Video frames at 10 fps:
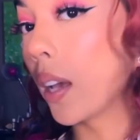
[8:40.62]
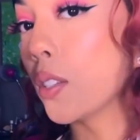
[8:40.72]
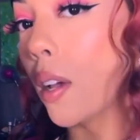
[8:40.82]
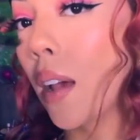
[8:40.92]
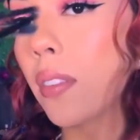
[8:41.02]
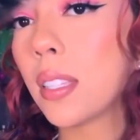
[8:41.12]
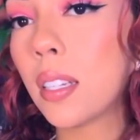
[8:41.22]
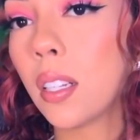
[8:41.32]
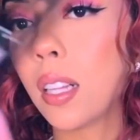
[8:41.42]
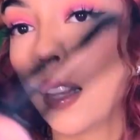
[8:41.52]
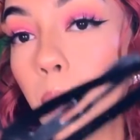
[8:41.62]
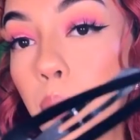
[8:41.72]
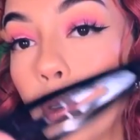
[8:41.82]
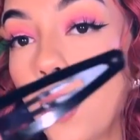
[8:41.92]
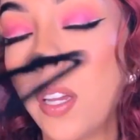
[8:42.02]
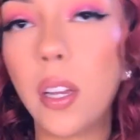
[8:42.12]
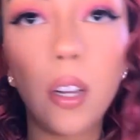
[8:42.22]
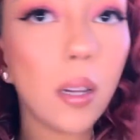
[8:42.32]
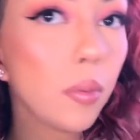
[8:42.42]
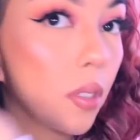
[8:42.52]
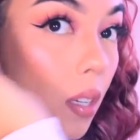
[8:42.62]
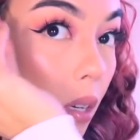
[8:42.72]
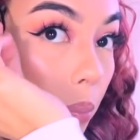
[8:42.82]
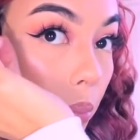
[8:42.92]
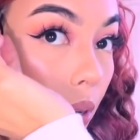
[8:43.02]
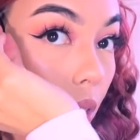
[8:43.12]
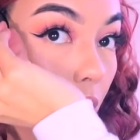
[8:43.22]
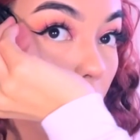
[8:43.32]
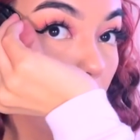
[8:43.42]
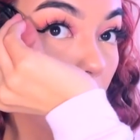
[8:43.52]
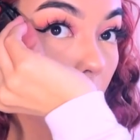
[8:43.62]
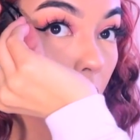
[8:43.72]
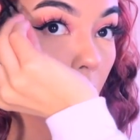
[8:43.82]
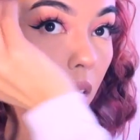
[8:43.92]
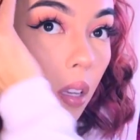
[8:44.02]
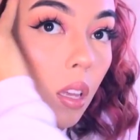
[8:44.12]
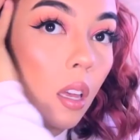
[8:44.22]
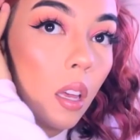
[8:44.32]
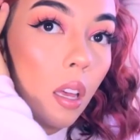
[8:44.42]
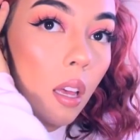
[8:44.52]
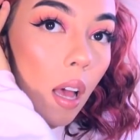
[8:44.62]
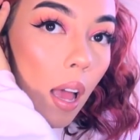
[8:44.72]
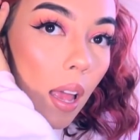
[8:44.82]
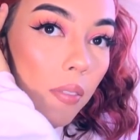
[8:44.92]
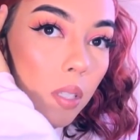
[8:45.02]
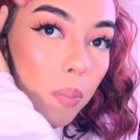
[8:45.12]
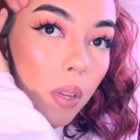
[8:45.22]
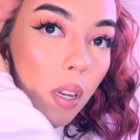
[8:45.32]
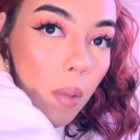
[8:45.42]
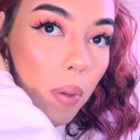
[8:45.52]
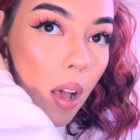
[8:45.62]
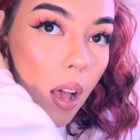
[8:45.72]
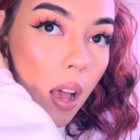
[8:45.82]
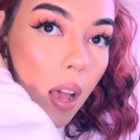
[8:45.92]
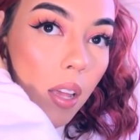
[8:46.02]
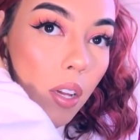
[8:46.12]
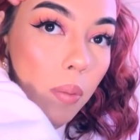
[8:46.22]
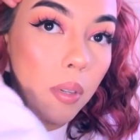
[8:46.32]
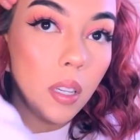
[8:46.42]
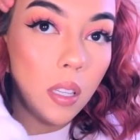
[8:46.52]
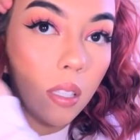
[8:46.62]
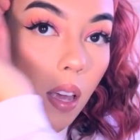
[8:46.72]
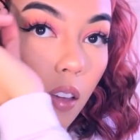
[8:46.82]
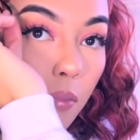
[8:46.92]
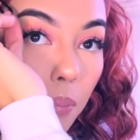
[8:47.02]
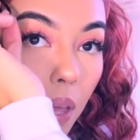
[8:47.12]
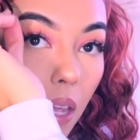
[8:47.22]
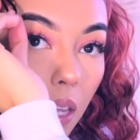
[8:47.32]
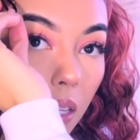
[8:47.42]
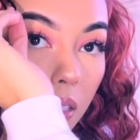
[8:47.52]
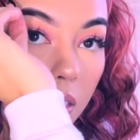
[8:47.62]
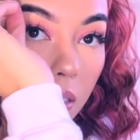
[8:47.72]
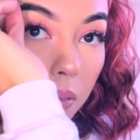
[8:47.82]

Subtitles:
Okay, so I have these little clips right here. I'm just gonna put, I have to put it up higher because I have bangs.